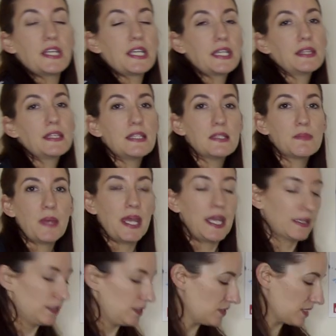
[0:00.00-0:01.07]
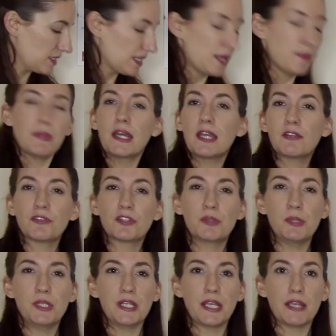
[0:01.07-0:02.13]
everything in this bag. I use the same bag for
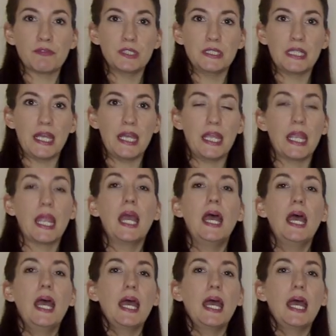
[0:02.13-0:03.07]
commuting every day,